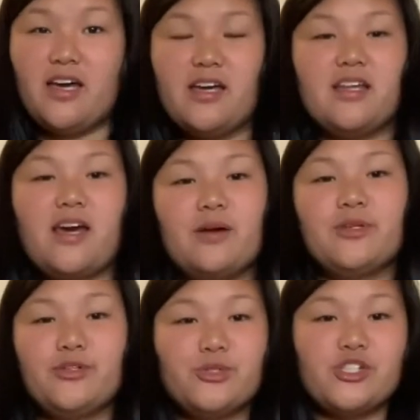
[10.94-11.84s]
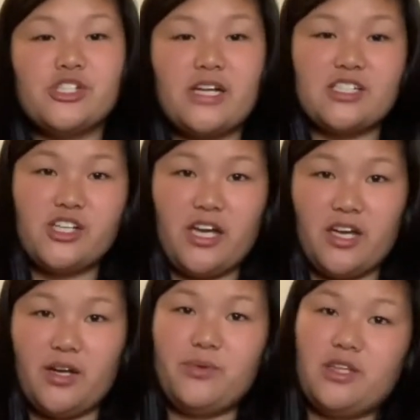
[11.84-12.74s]
and I'm a nutrition
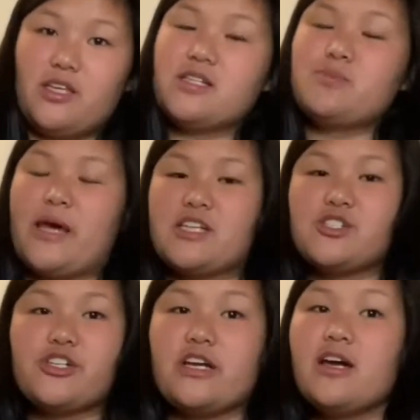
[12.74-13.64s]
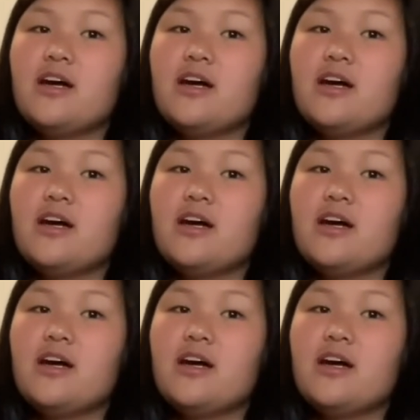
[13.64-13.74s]
educator with Leah's Pantry.